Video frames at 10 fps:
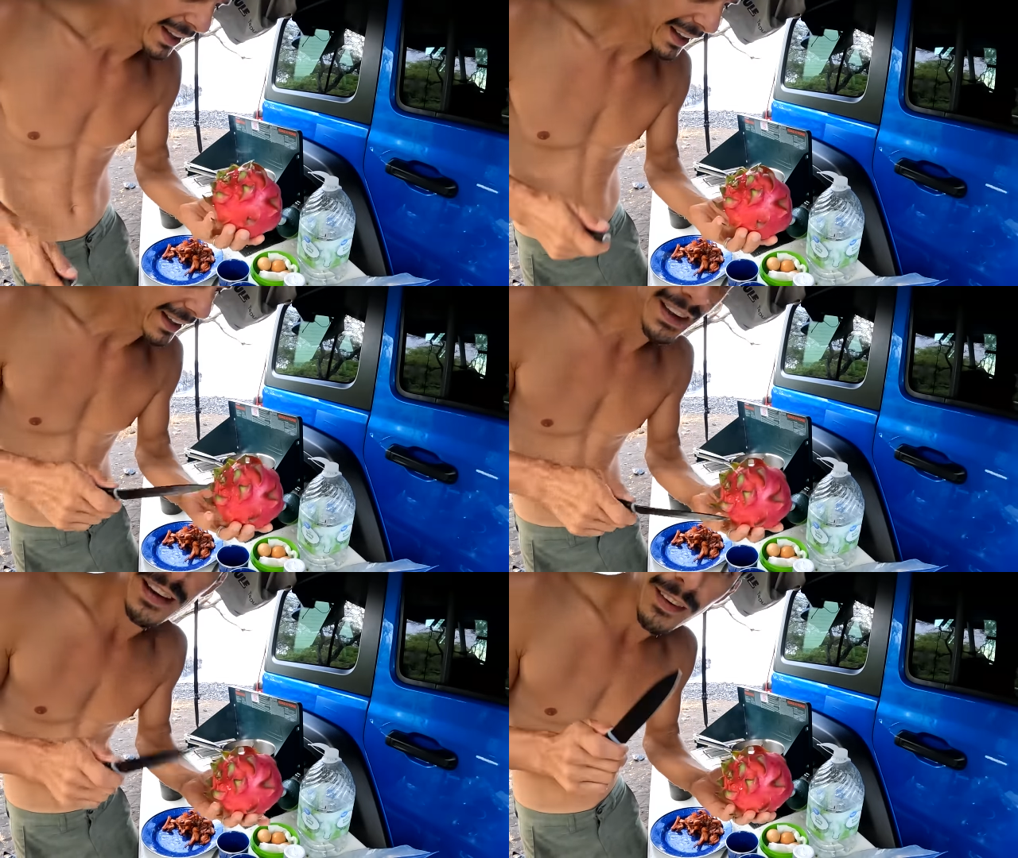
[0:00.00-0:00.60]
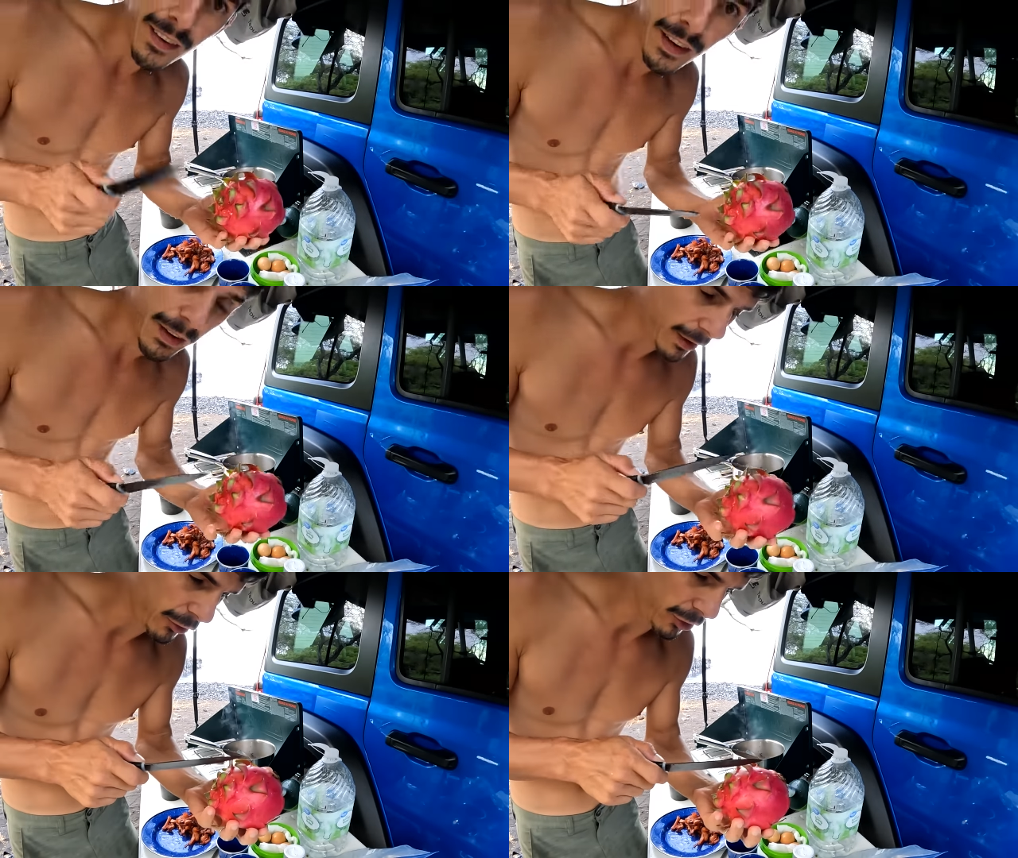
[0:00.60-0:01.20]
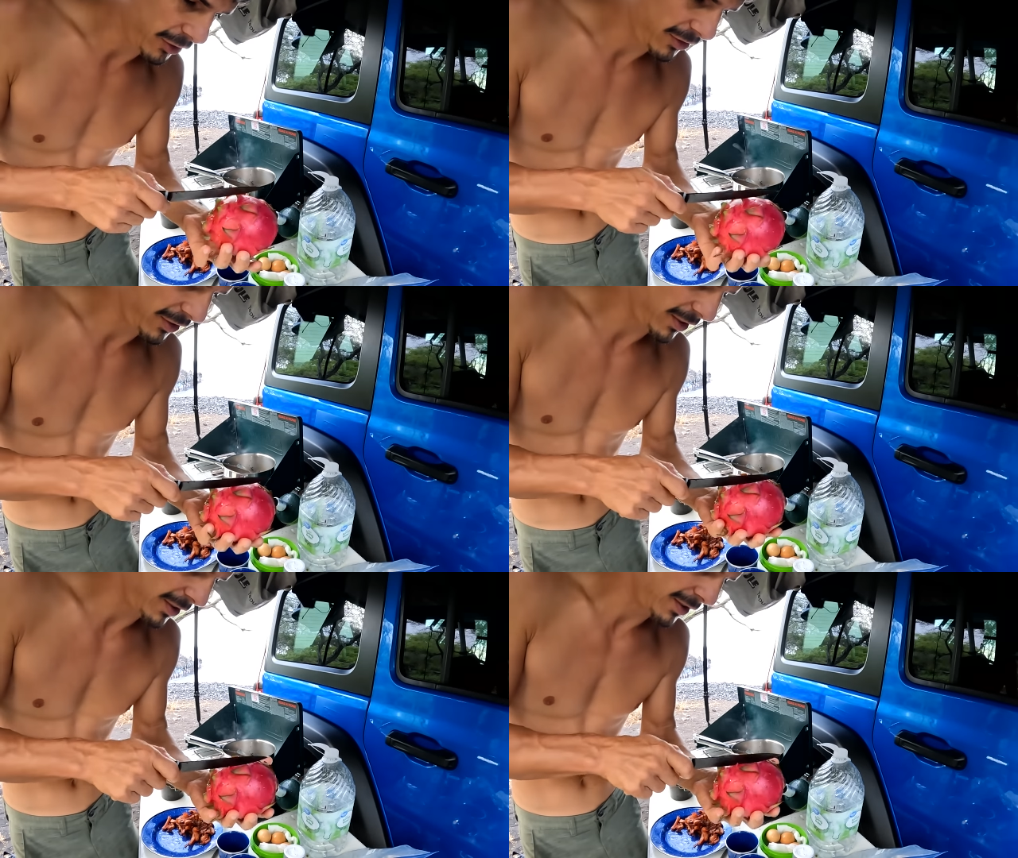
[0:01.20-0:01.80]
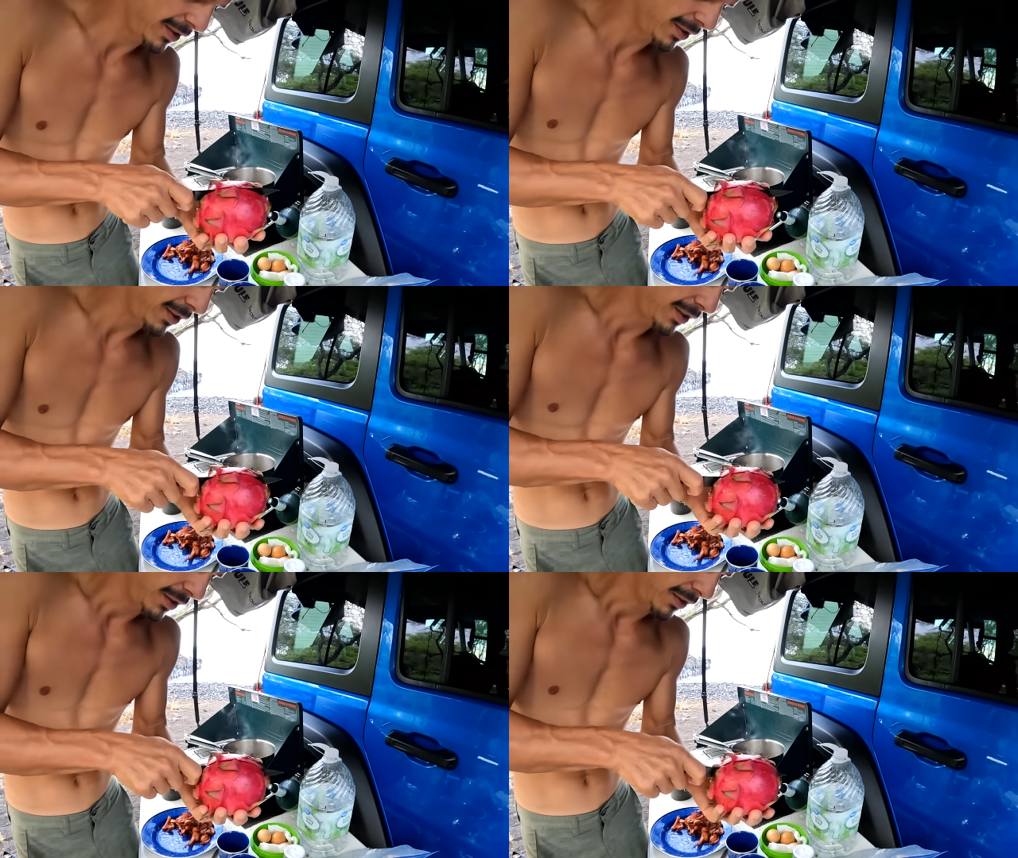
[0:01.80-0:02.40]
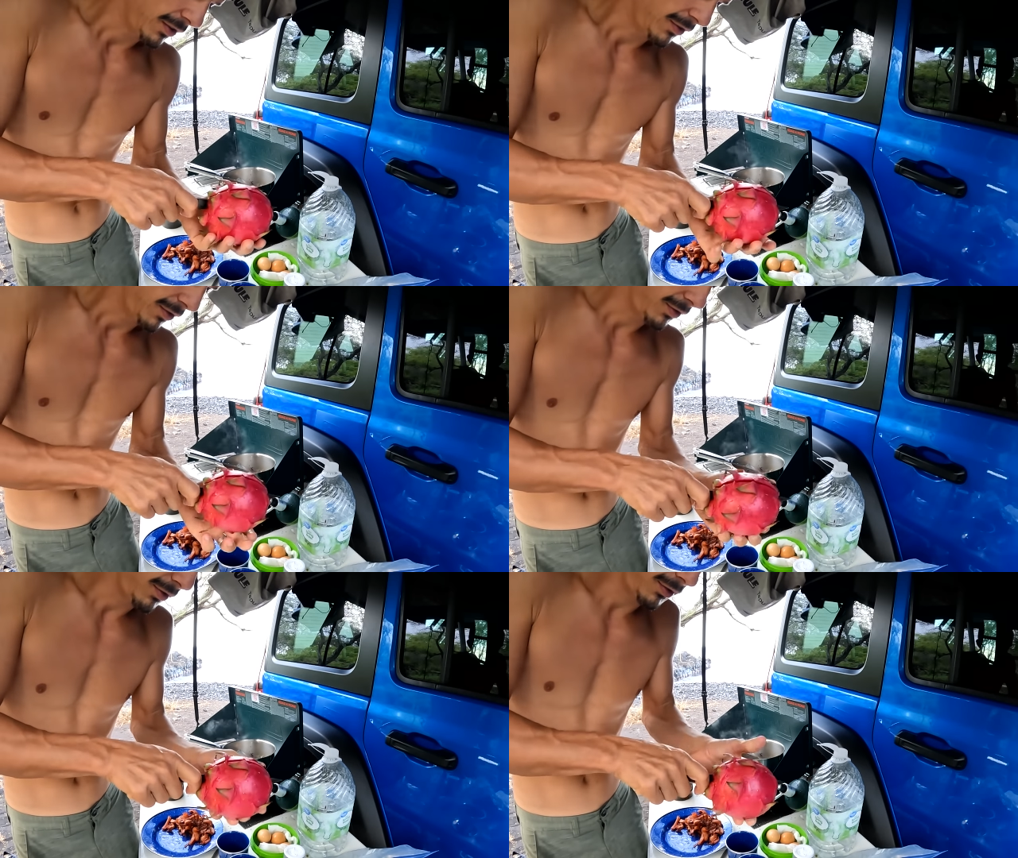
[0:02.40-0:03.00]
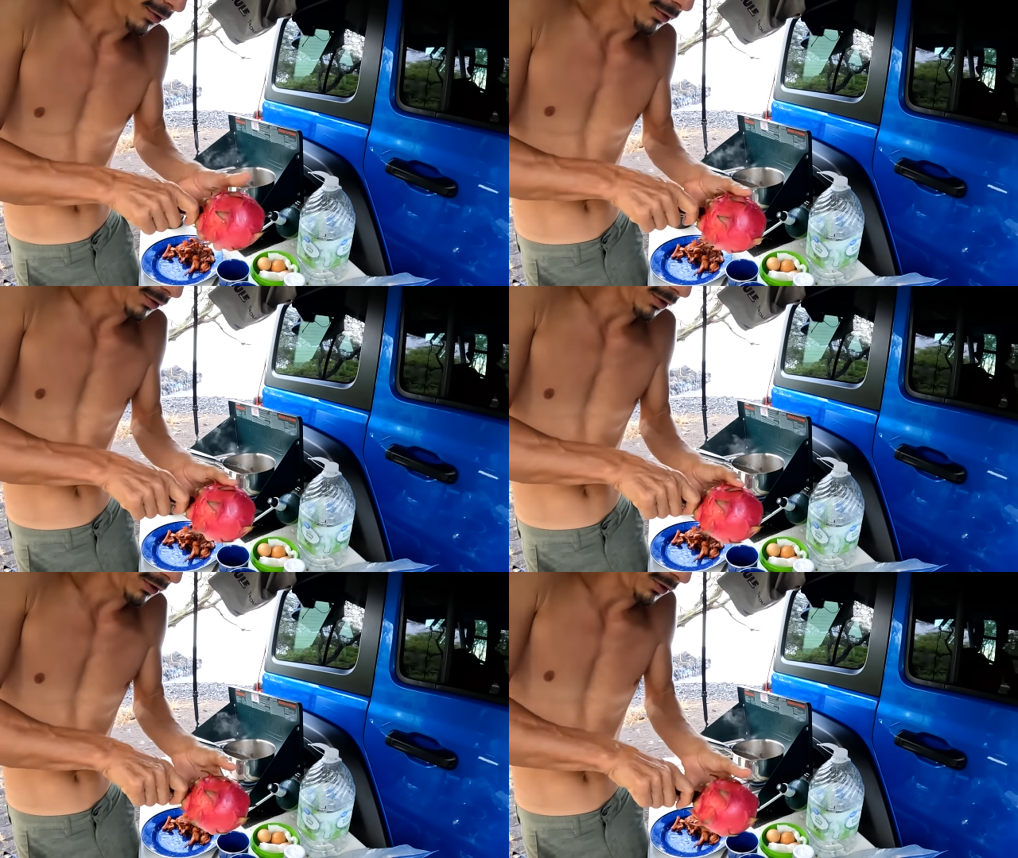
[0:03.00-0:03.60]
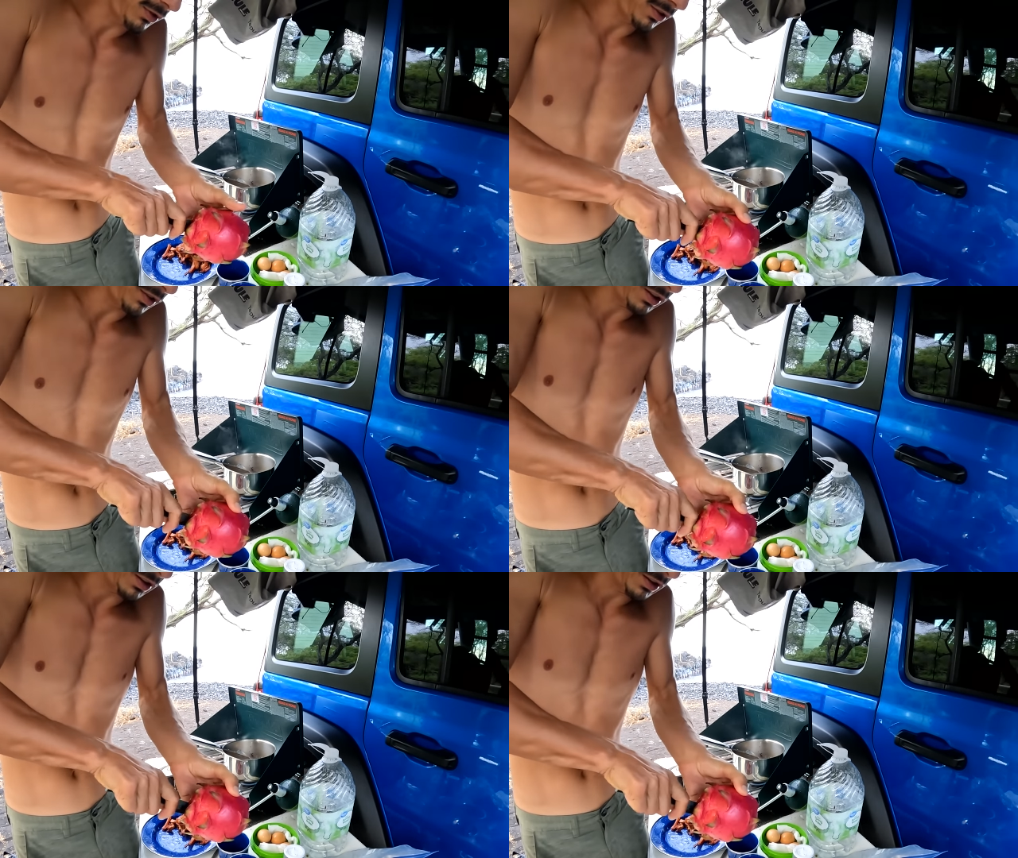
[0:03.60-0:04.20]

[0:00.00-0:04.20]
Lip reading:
[unreadable: no face in view]